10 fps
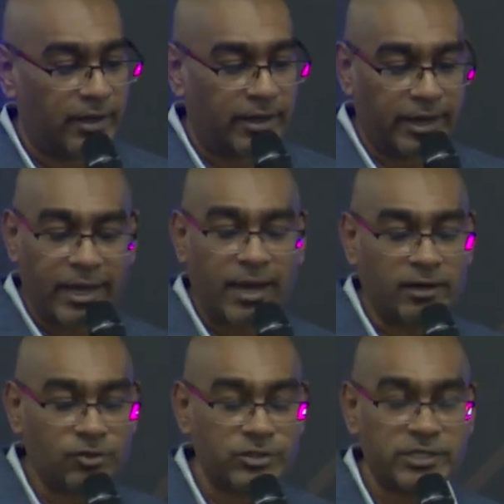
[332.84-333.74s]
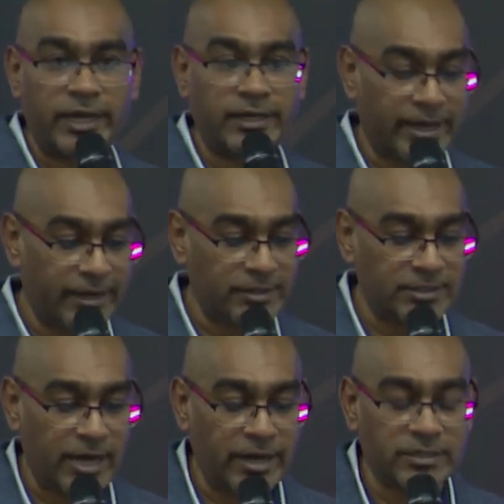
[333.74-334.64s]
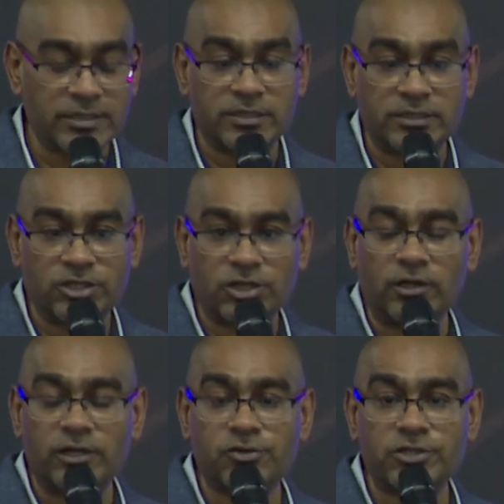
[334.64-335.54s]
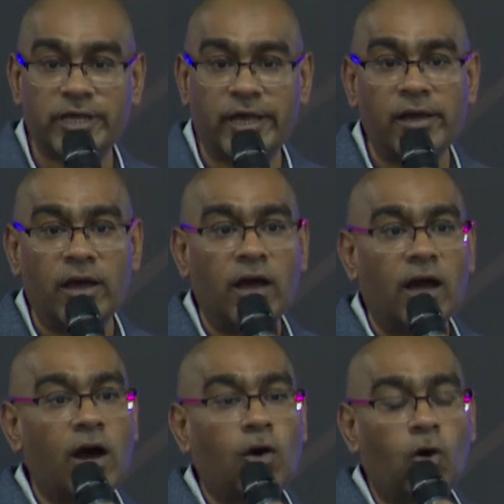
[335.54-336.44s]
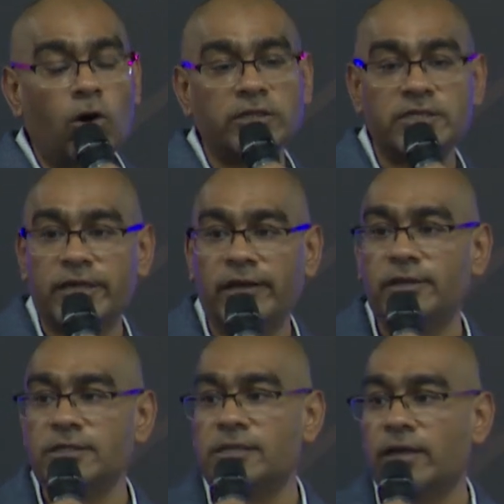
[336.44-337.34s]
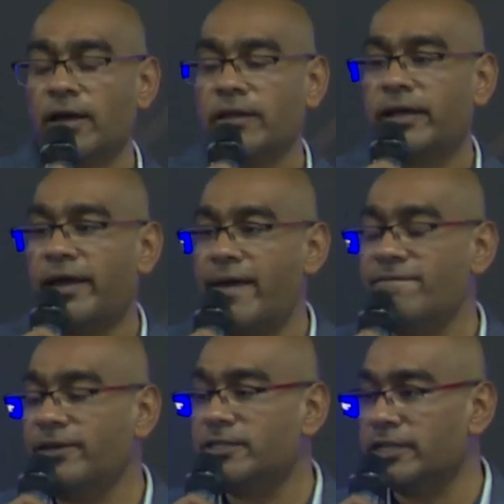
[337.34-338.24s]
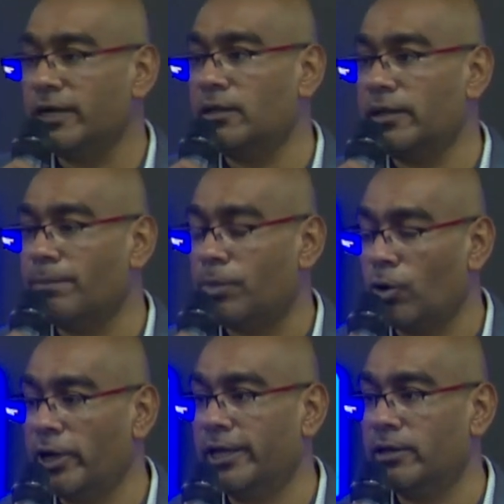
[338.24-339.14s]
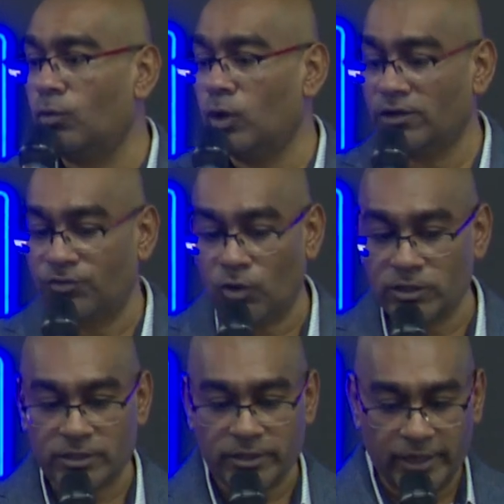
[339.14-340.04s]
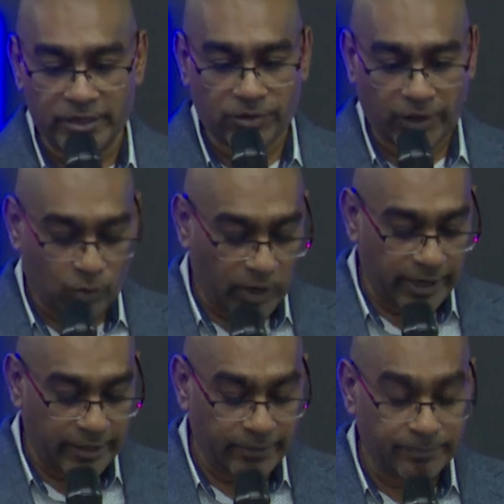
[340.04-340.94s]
AI literacy, data science, digital literacy are all skills that every single employee in a workforce is required.